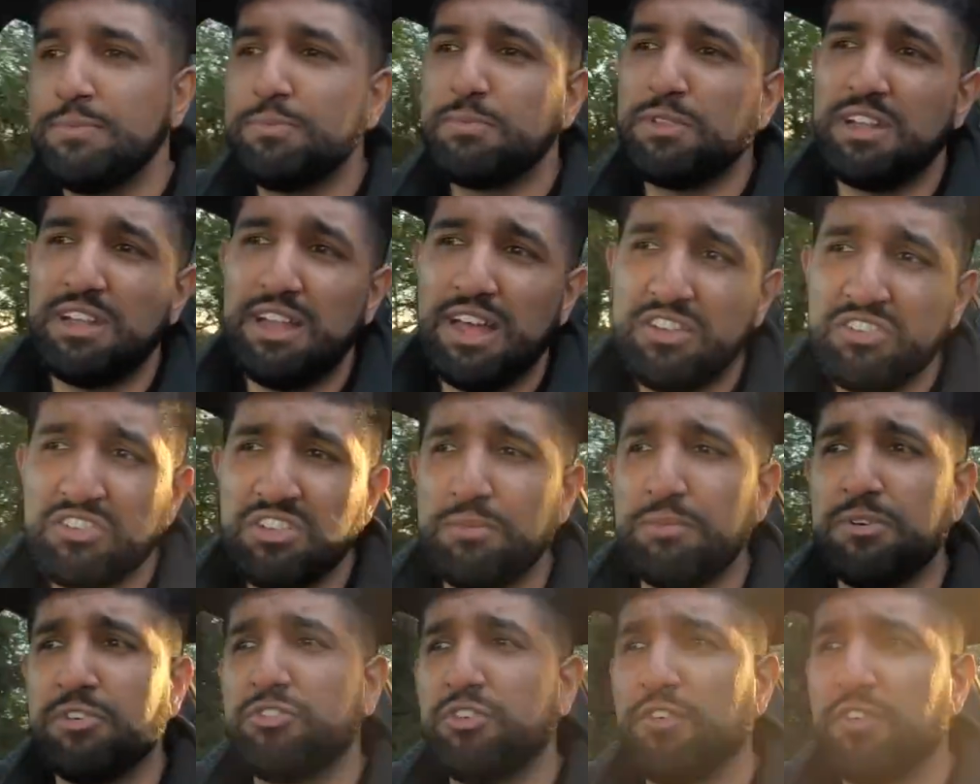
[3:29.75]
The last
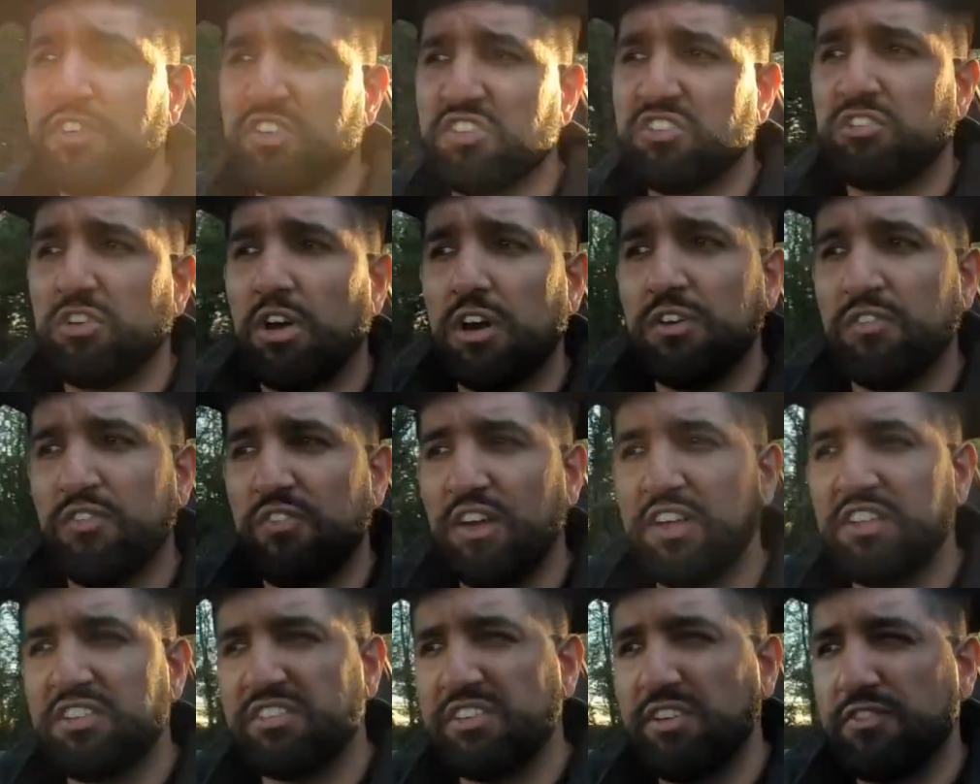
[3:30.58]
time I drove a stock
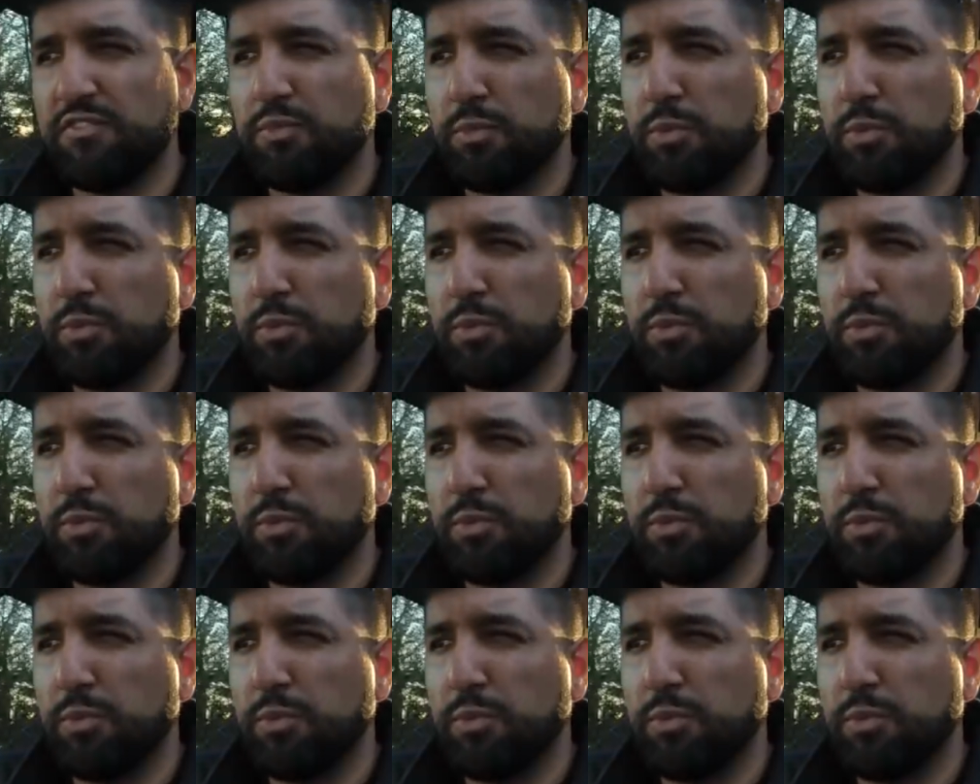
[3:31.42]
facelift